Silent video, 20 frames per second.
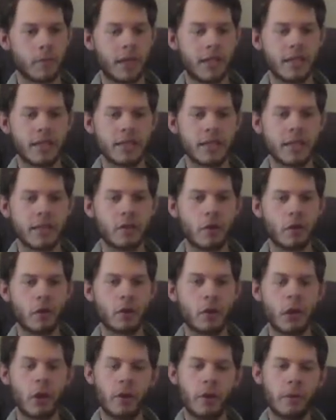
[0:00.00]
He said there are
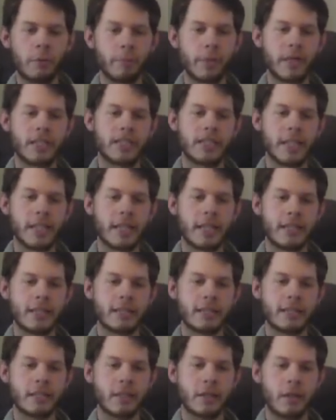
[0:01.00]
no
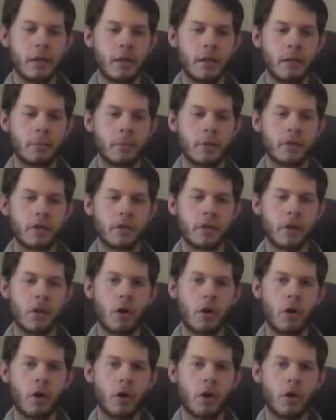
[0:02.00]
NPCs, but there
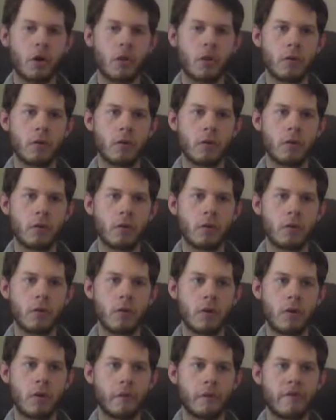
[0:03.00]
are
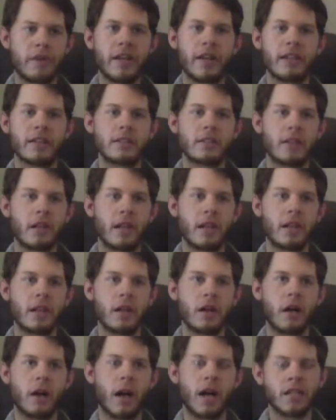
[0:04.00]
events. Like
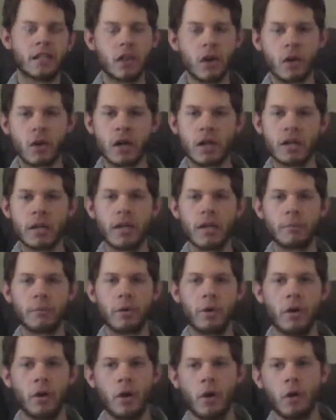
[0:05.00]
I saw a clip
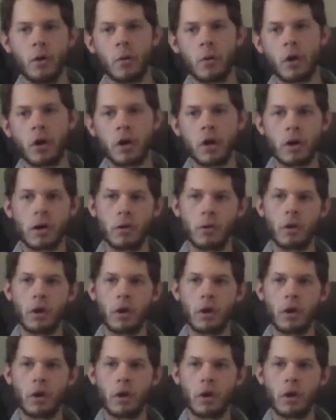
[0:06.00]
where